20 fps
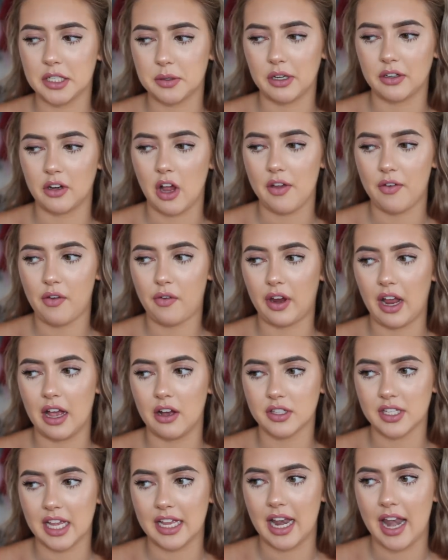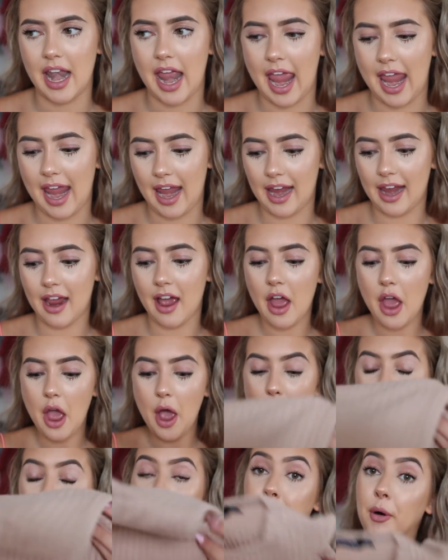6 and I got everything else in an 8.
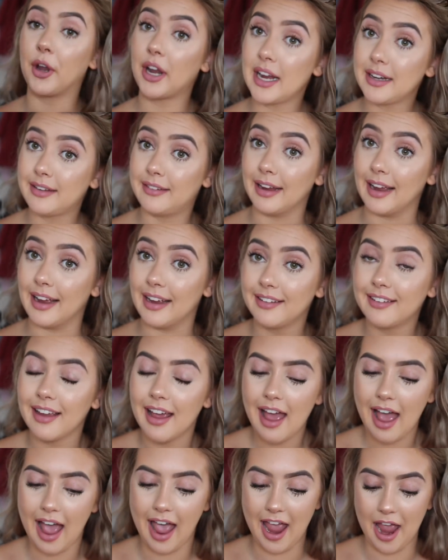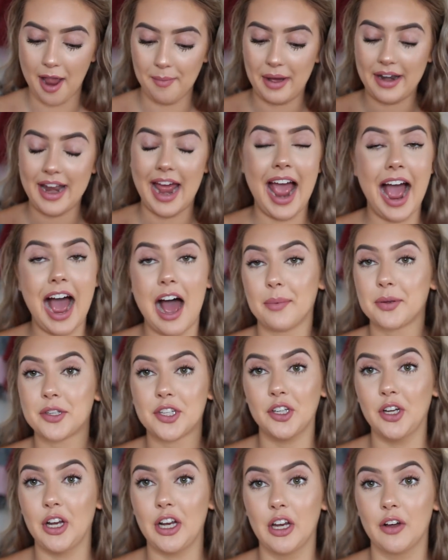But I did, and I
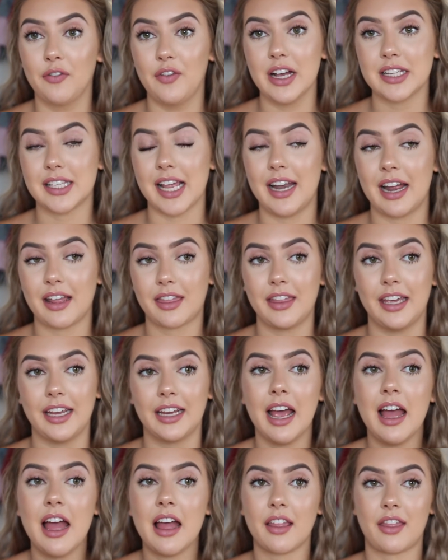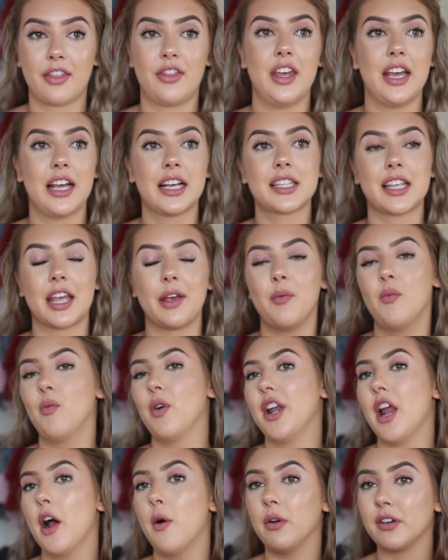absolutely love this. And I think this in
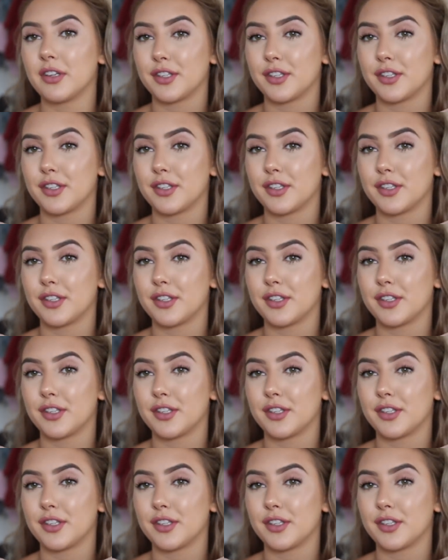winter